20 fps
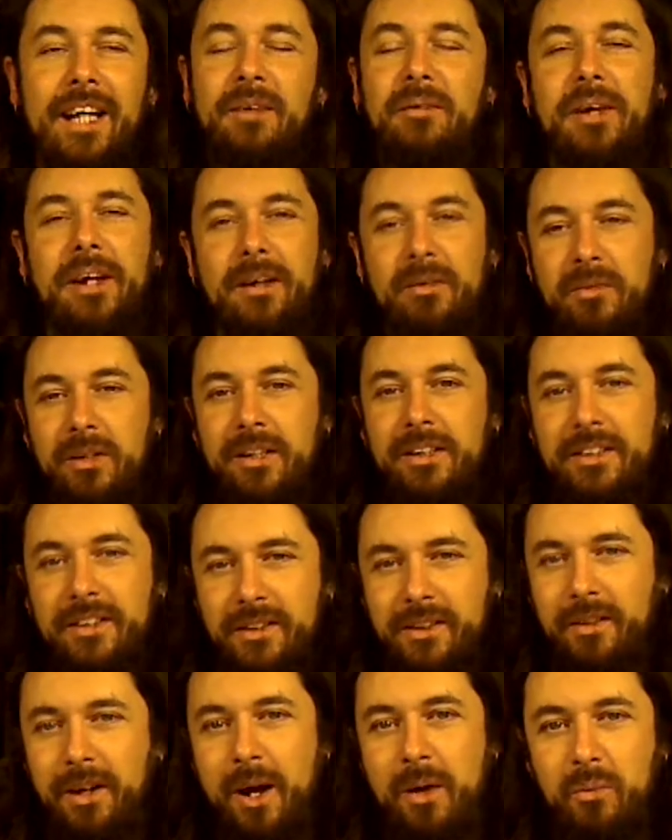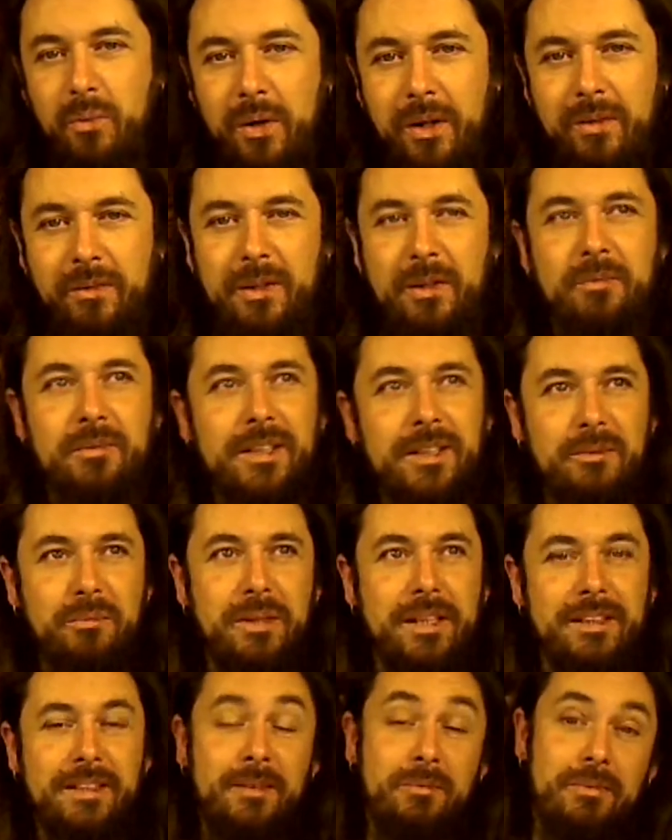Anyway, I'm going to describe one of them just
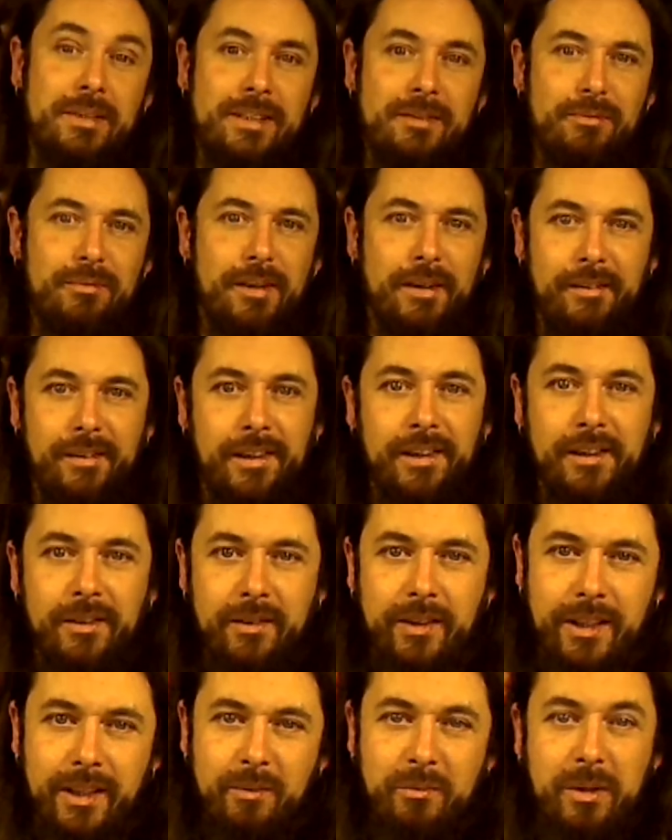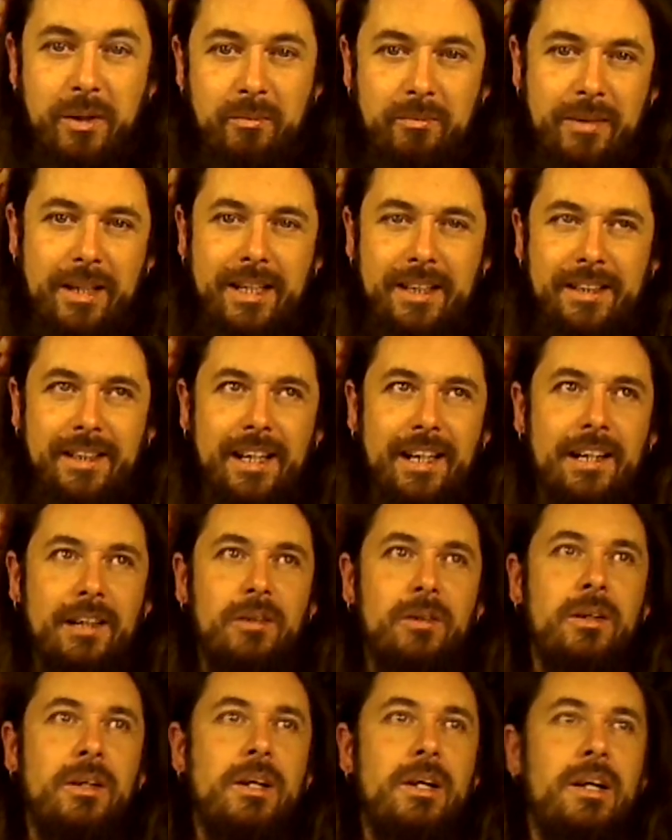because I'm this far into it. I'm committed
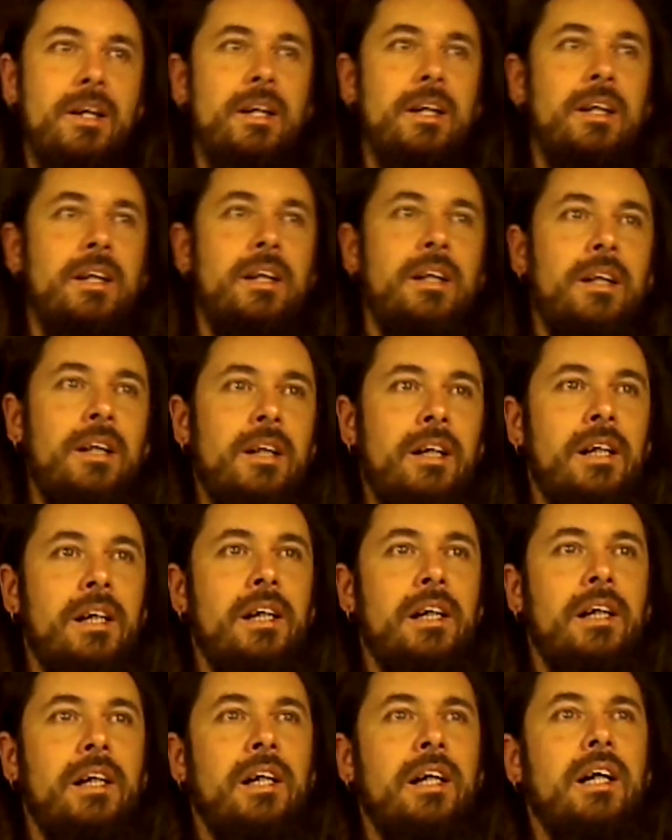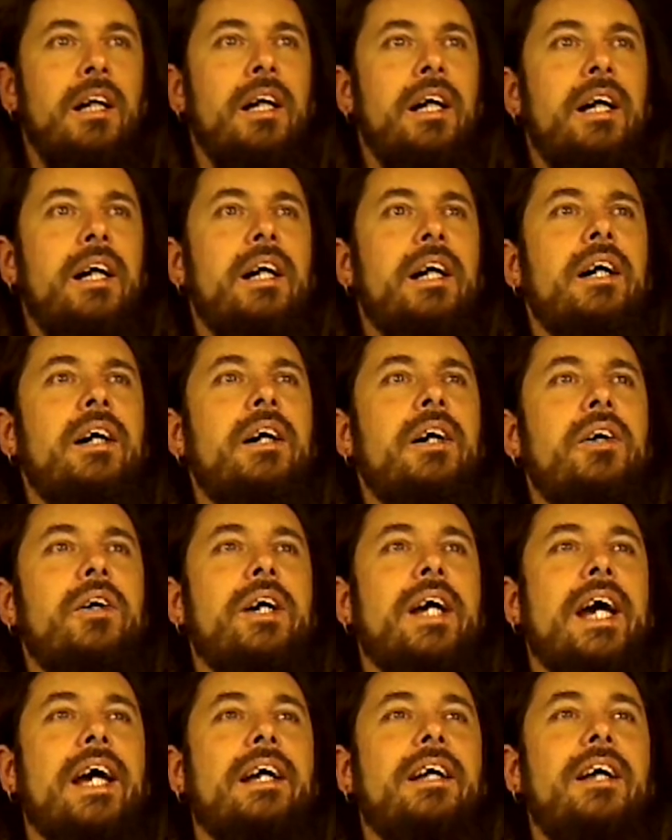now. Uh,
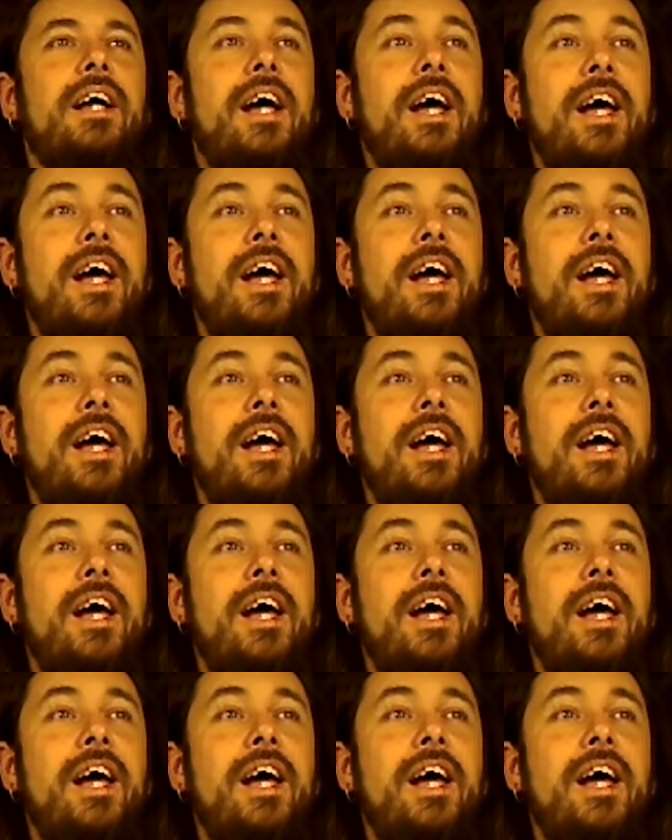okay.